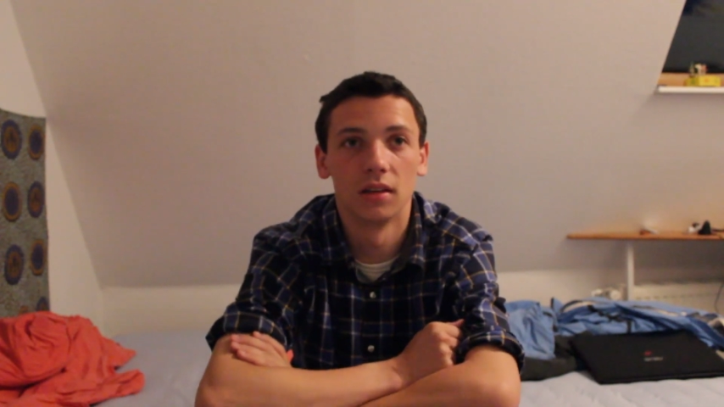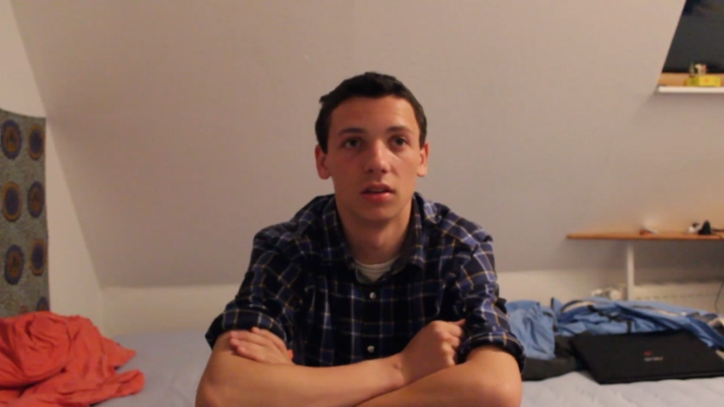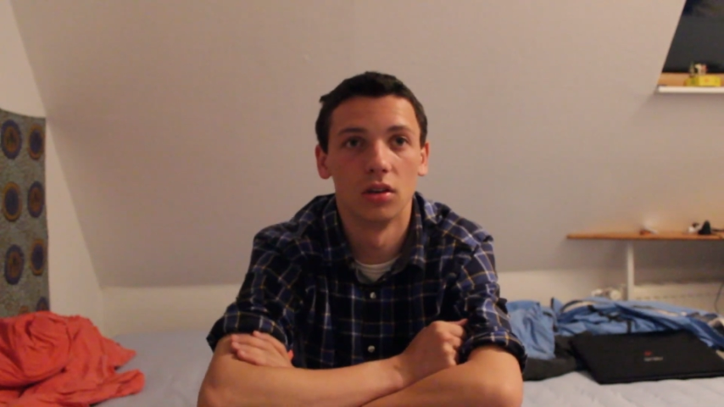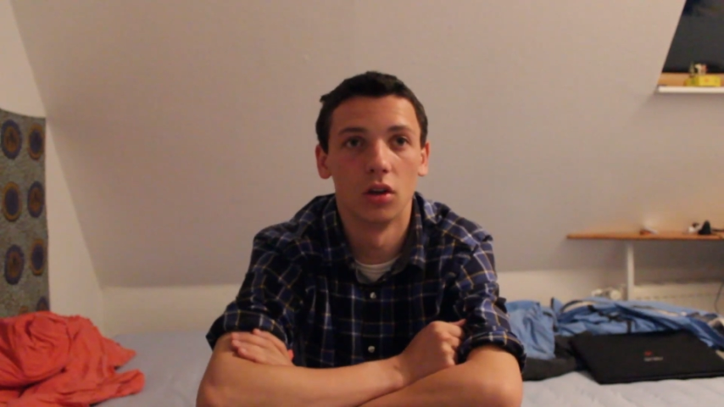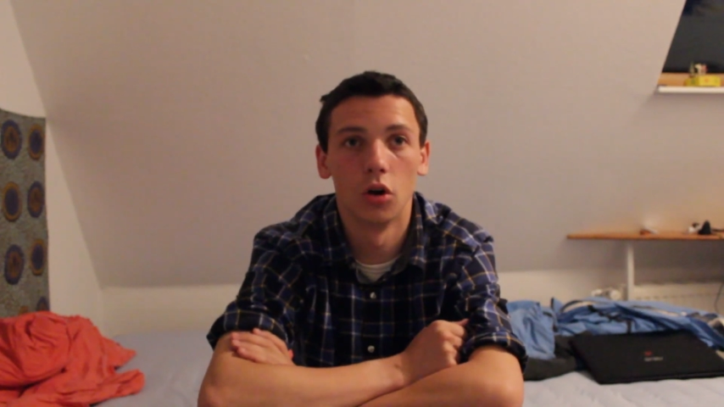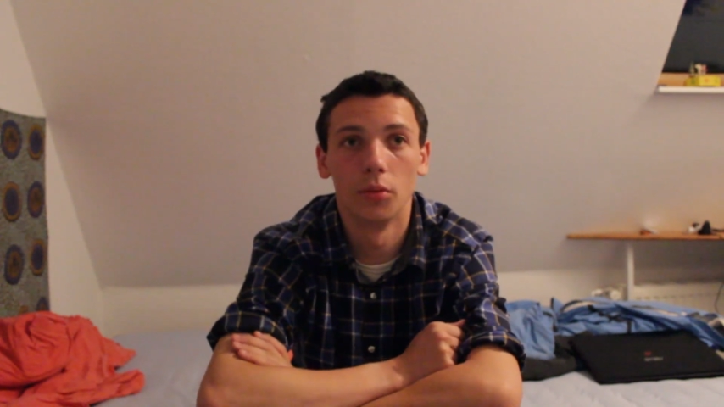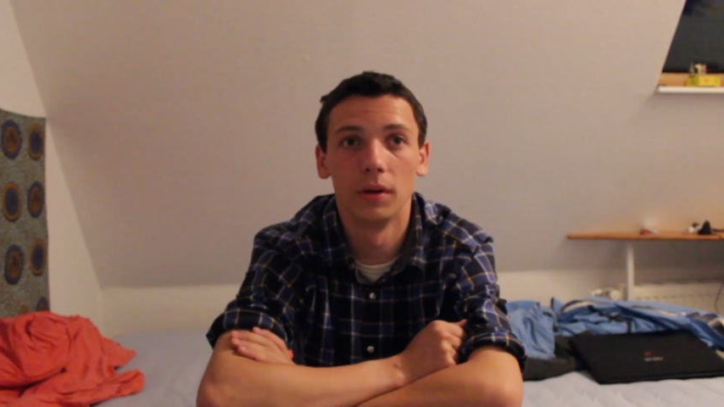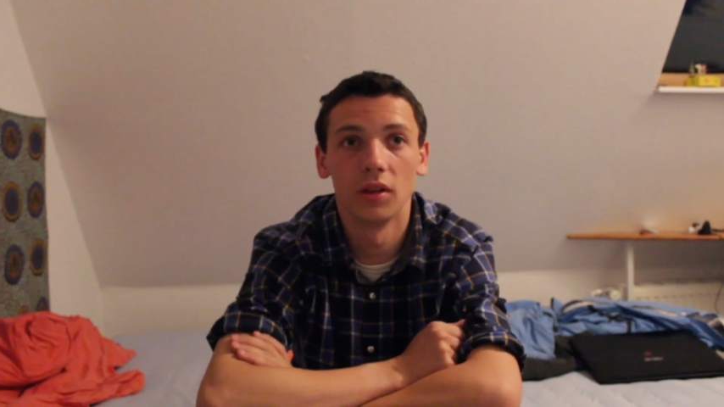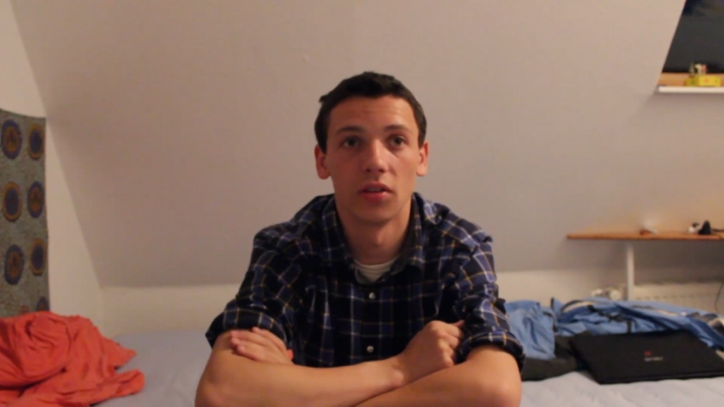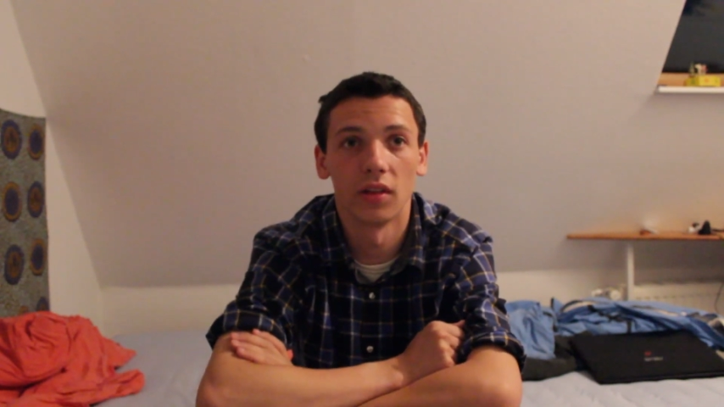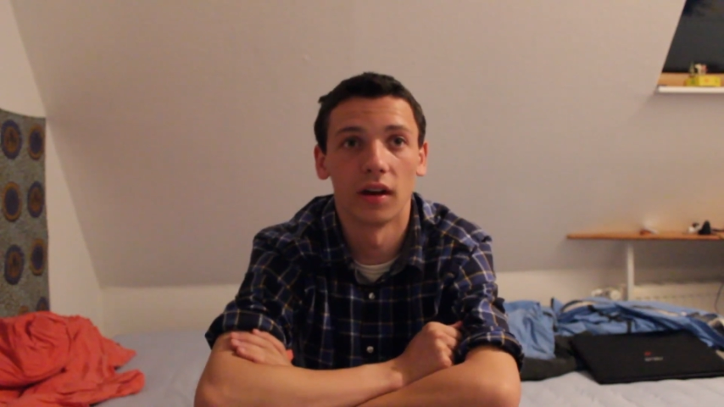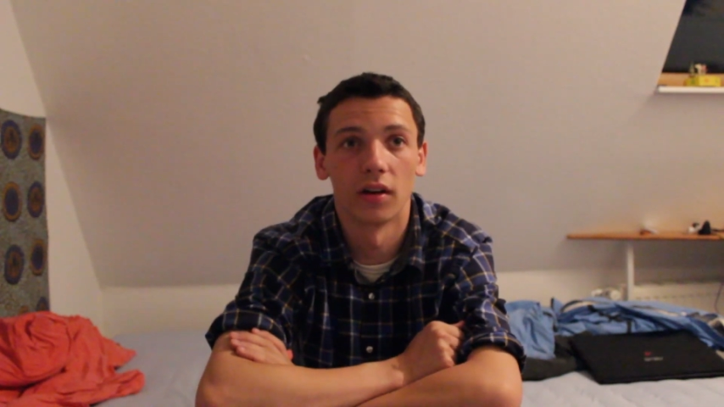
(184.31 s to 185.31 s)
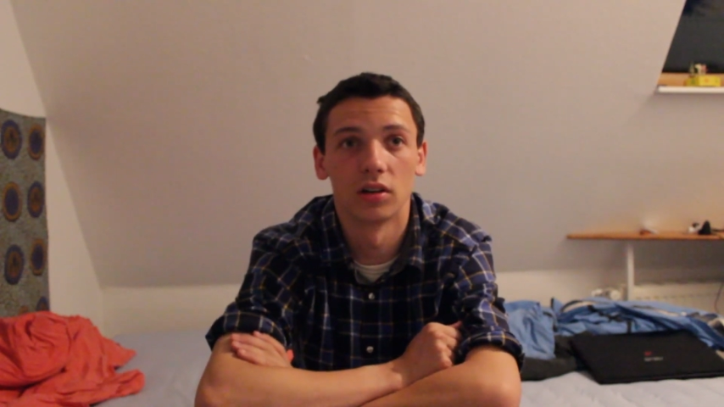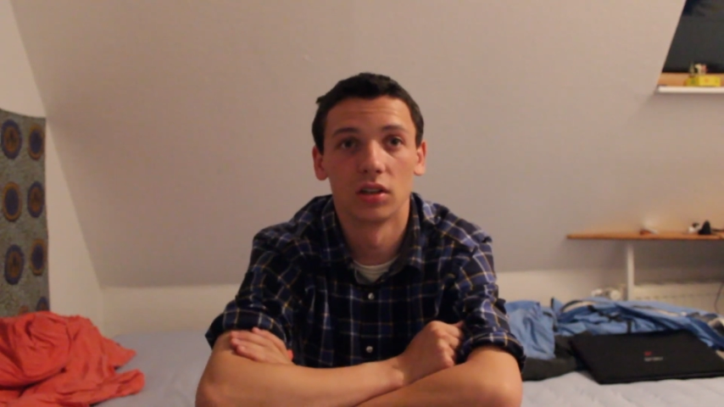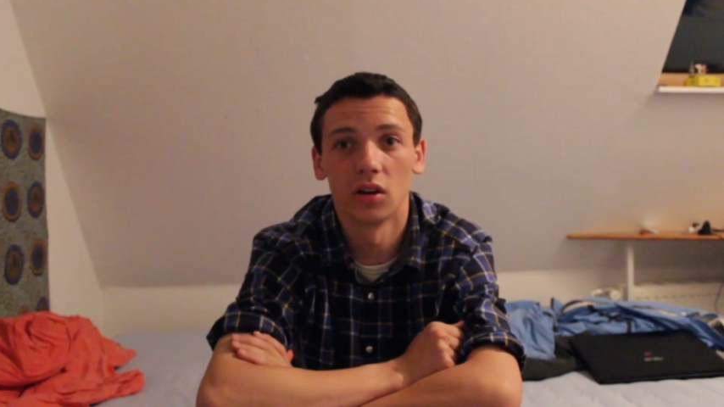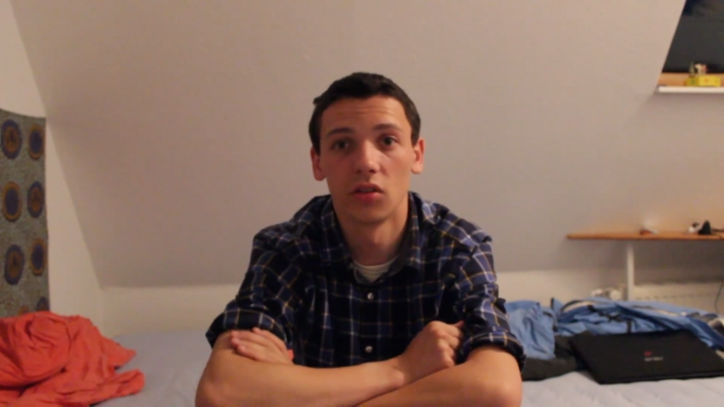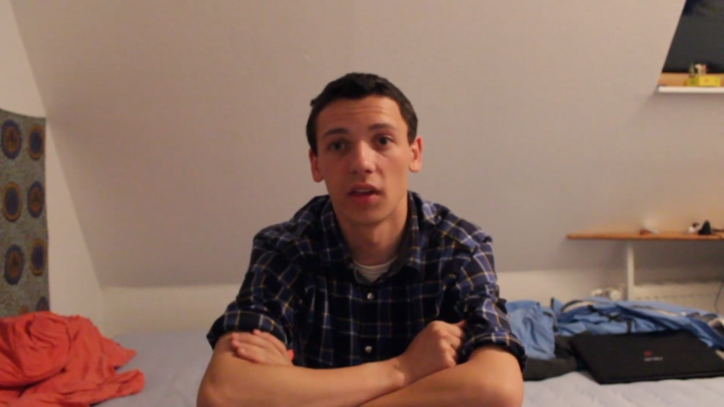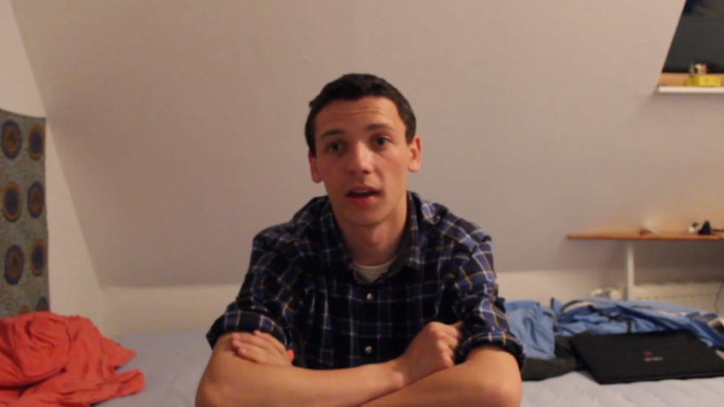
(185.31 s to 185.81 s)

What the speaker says: Nobody's there. Turns